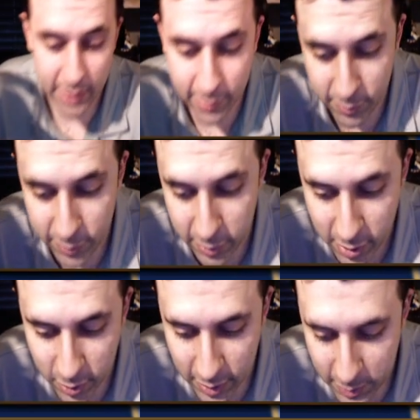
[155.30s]
have to figure
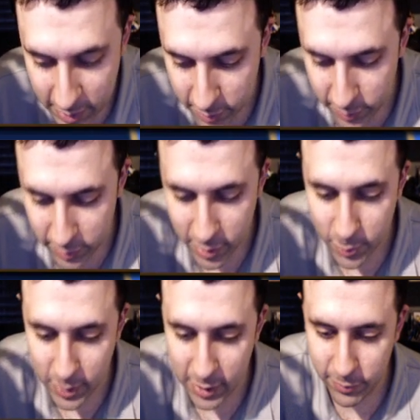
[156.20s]
out. I'm gonna have to figure out a
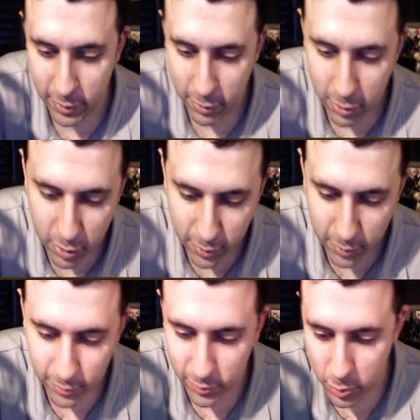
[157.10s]
way to fit all
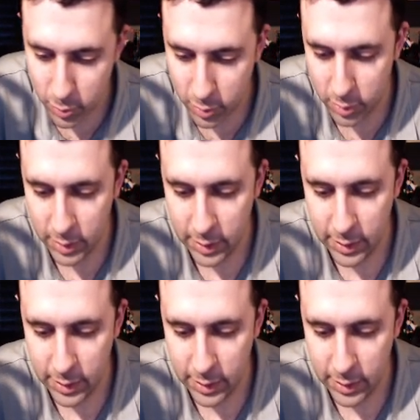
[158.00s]
four.